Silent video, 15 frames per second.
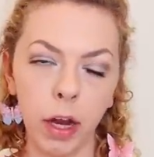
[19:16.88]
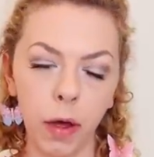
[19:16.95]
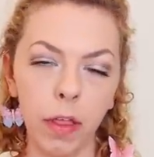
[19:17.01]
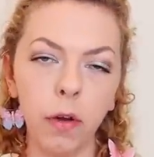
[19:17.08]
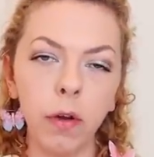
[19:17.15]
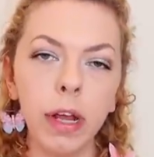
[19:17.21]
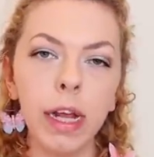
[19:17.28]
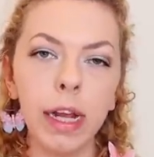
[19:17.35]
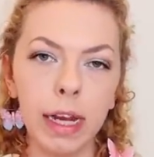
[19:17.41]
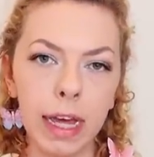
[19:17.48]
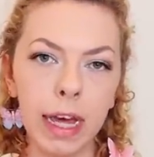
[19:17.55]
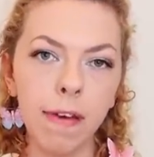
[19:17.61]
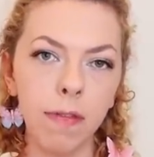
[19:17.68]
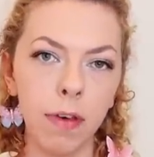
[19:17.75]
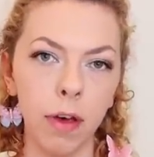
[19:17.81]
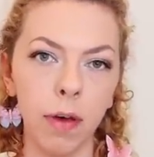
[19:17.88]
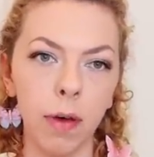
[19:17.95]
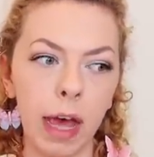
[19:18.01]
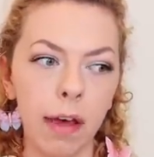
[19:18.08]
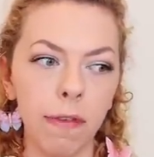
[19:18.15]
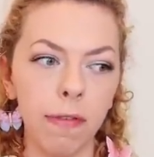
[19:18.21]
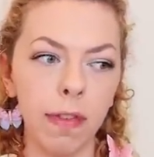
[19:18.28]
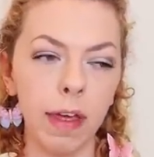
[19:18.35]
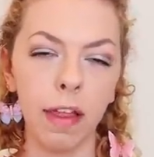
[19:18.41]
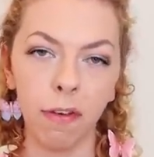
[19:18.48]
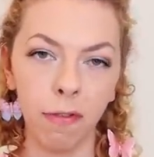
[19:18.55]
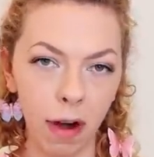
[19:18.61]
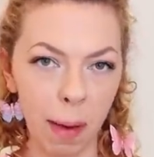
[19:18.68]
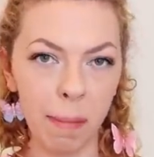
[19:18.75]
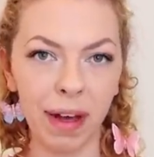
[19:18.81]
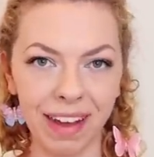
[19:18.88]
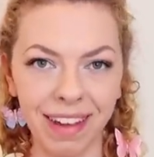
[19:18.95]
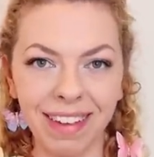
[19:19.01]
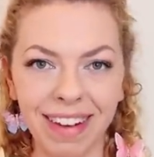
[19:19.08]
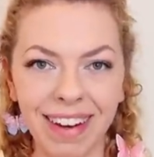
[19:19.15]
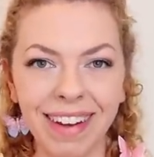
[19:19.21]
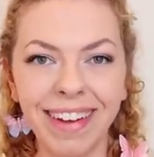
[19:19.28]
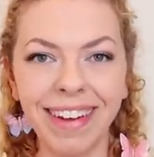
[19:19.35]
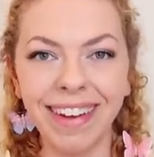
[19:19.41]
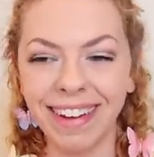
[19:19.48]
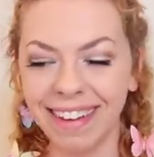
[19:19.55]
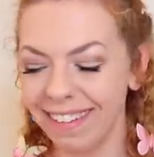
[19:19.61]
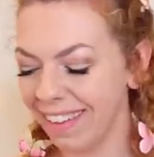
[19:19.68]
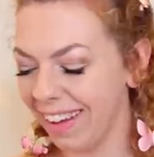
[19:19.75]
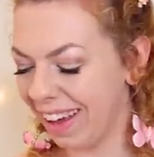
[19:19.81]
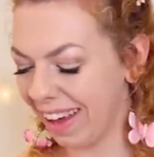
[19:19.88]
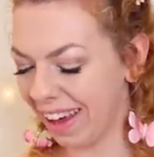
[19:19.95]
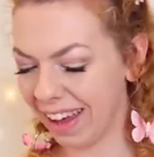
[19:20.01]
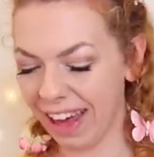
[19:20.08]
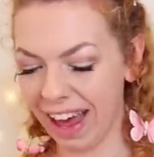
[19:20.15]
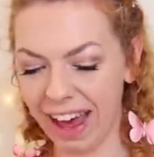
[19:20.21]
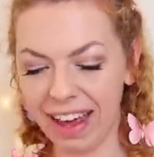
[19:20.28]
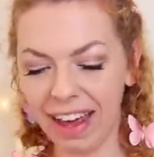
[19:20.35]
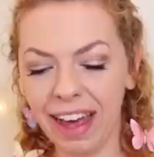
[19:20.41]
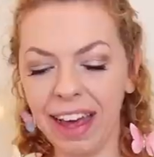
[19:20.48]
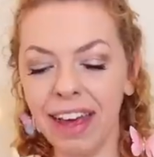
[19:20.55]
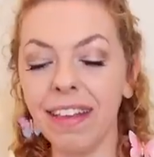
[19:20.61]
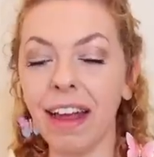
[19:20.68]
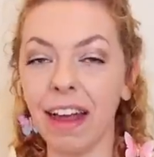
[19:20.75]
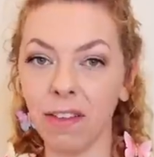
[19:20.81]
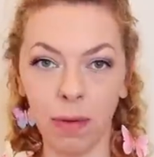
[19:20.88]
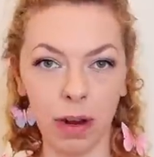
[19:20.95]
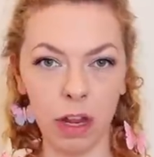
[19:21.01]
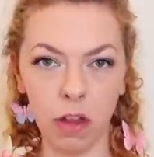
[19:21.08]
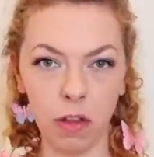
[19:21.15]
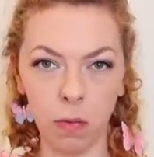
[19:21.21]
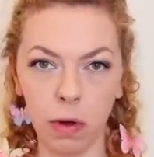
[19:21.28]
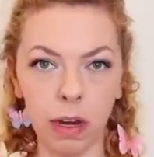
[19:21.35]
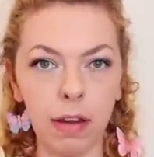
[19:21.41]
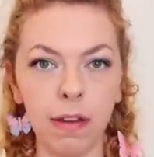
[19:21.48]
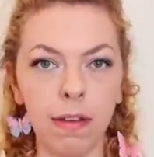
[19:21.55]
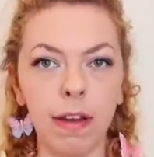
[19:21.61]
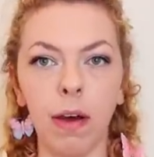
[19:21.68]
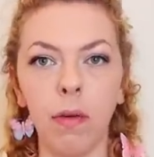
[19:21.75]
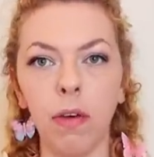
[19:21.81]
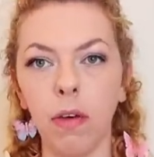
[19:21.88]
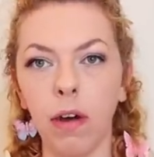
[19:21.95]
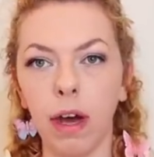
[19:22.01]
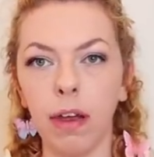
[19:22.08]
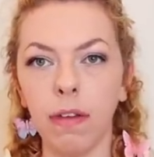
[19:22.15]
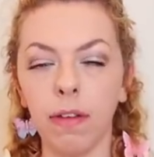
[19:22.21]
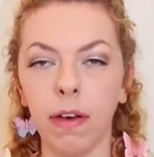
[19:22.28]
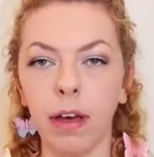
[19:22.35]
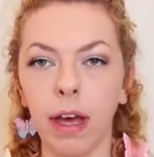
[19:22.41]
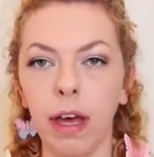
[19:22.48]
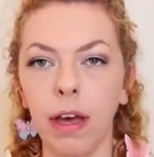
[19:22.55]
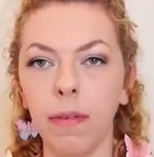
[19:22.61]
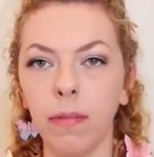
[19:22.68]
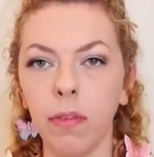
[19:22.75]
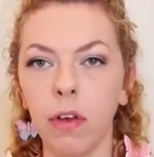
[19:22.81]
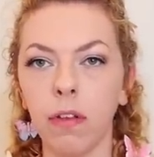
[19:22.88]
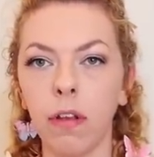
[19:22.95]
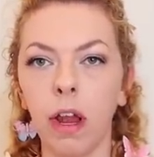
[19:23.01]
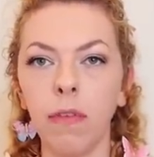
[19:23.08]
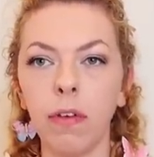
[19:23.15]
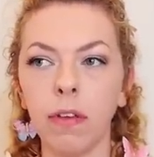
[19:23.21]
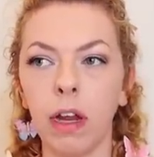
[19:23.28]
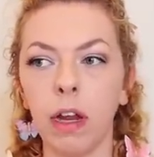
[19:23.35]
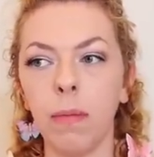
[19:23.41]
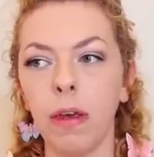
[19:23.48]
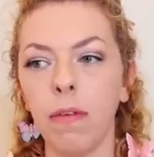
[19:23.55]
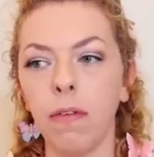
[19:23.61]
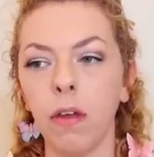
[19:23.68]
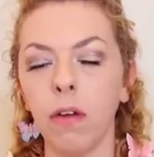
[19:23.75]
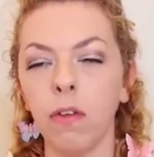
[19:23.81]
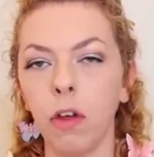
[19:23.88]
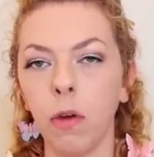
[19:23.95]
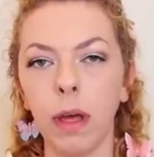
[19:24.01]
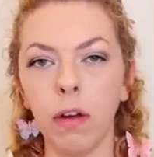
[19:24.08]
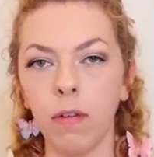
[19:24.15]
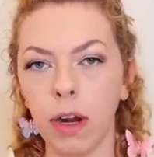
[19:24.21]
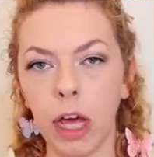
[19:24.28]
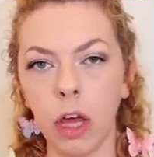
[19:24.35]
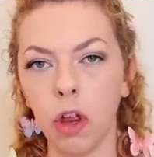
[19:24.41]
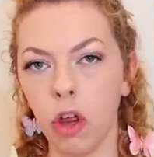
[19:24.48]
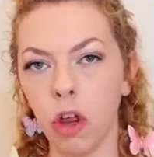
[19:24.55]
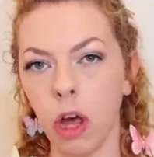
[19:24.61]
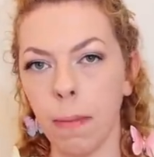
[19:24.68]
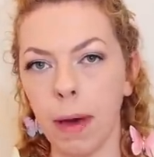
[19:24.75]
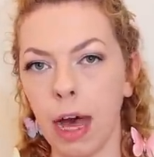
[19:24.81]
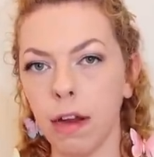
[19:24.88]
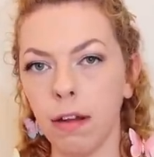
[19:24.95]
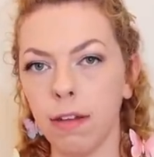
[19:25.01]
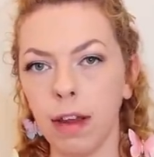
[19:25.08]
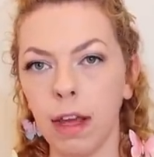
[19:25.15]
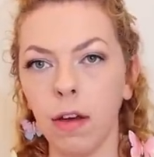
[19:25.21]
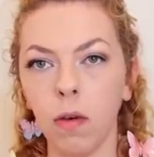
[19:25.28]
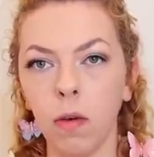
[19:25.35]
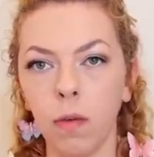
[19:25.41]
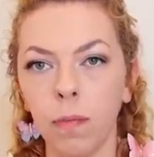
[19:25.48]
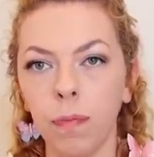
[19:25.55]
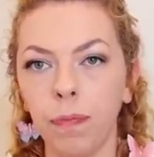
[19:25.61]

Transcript: they're not going to leave you if they're the right person. Okay, that's what I just wanted to tell you guys, okay? Because love is going to be for those of you in a relationship and single.